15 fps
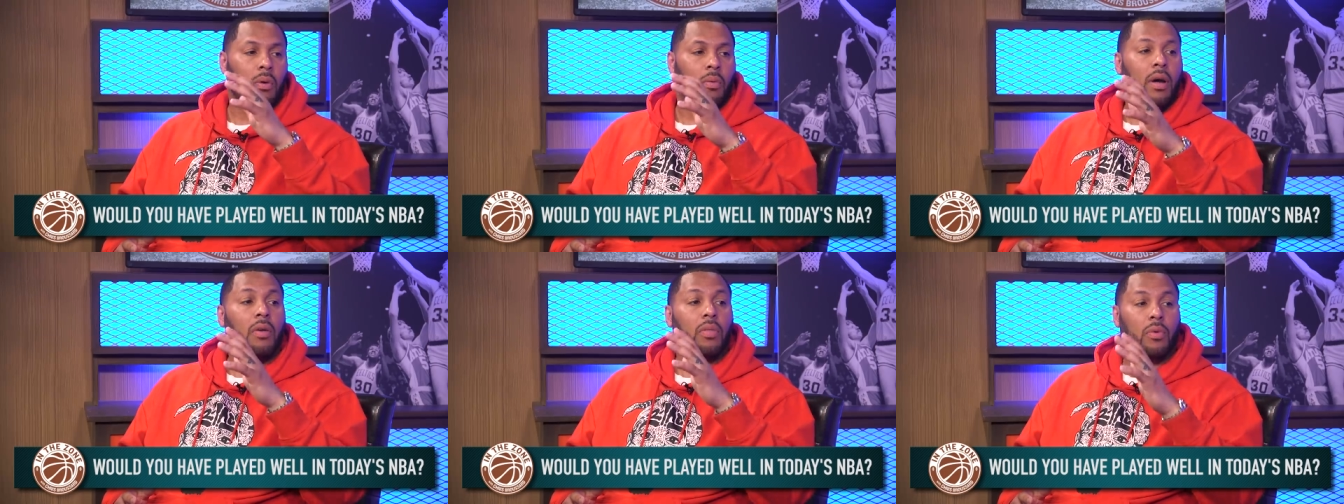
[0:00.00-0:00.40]

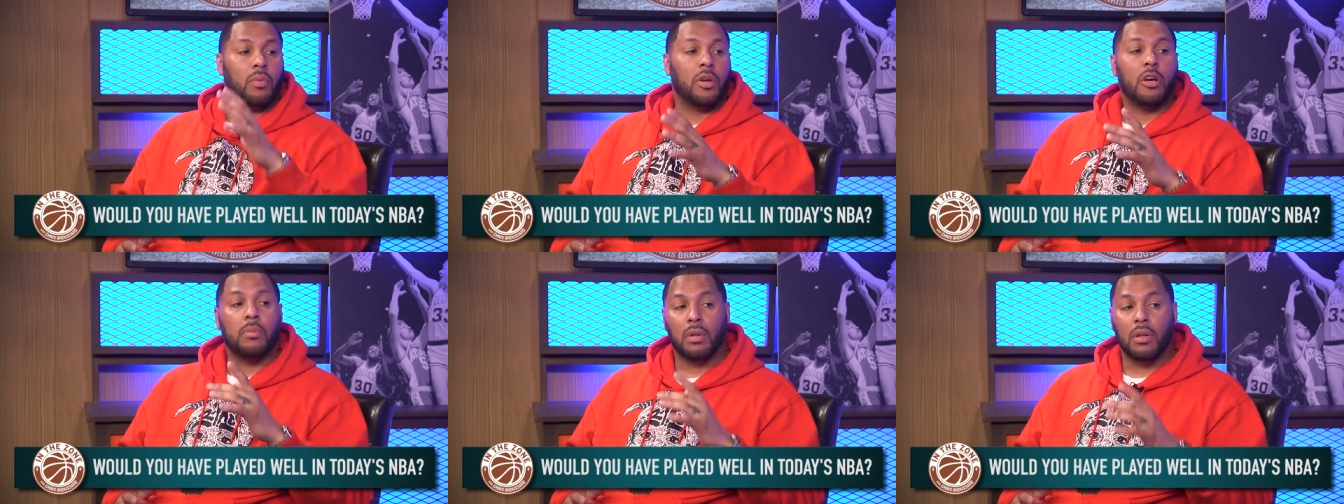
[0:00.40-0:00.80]
around the
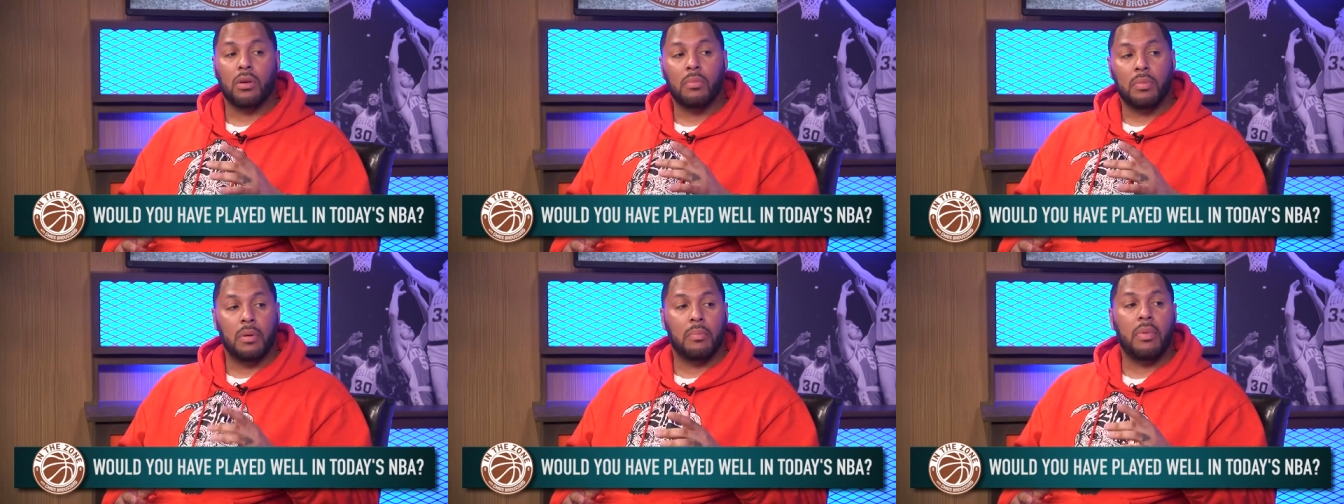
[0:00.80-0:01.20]
rim a
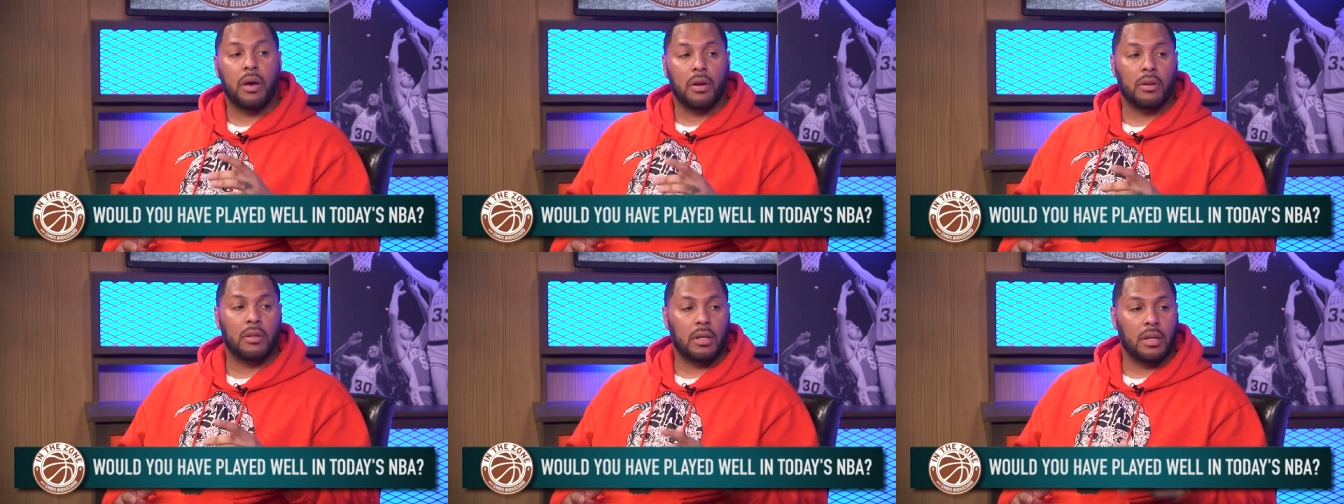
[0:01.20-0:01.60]
little bit
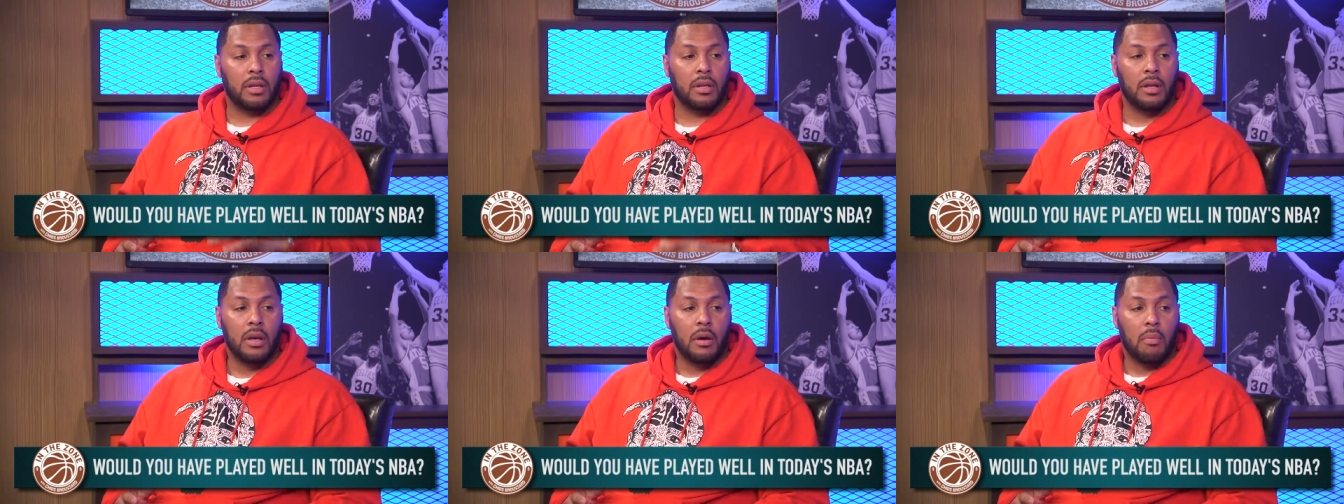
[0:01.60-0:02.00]
better
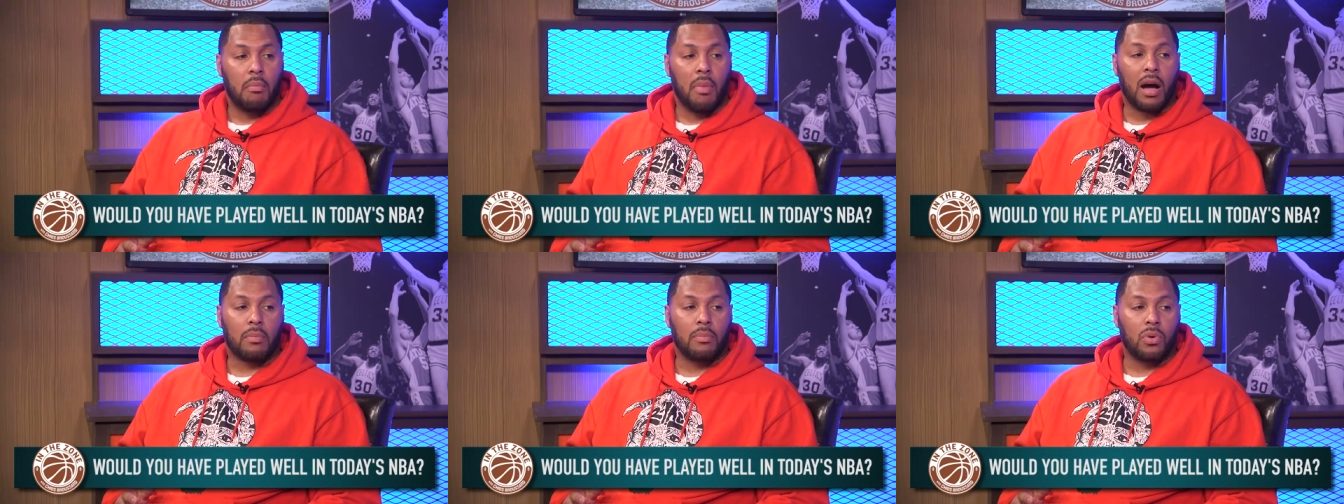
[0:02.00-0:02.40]
than
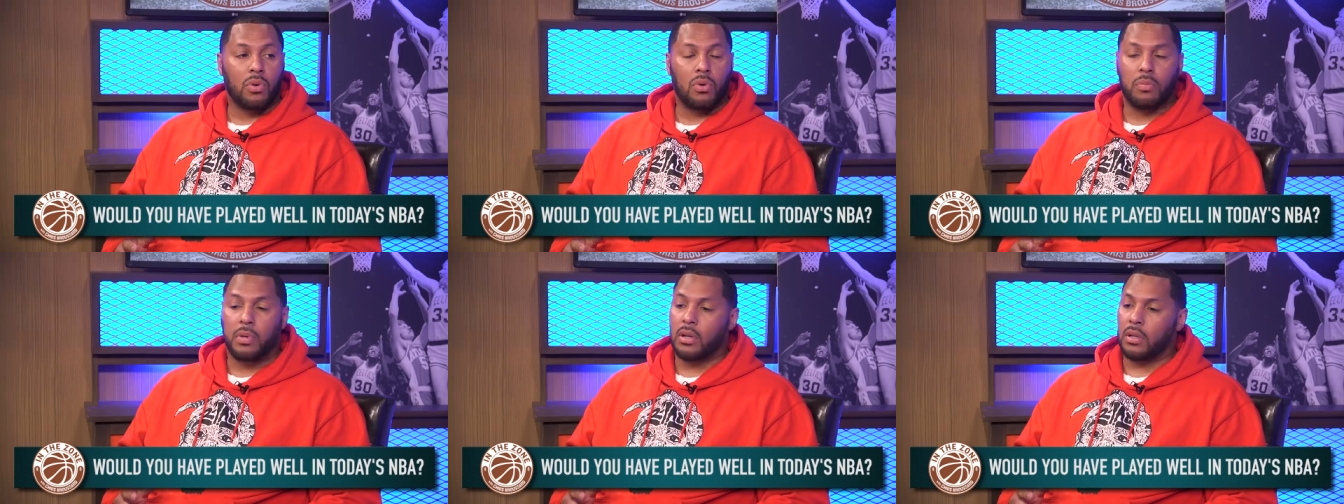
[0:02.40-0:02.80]

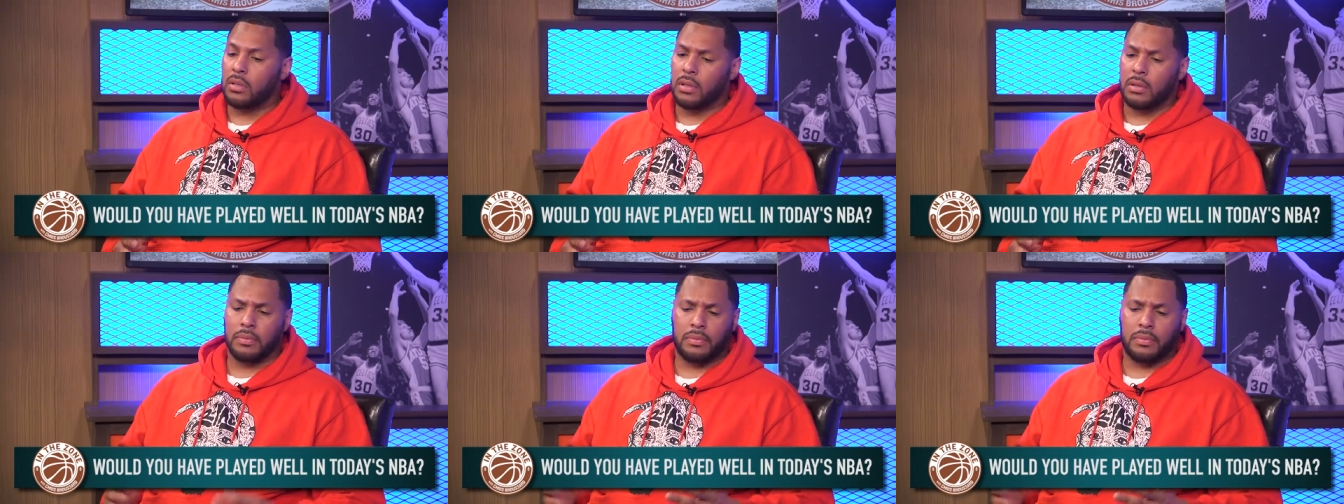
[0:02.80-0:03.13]
Mahmoud, but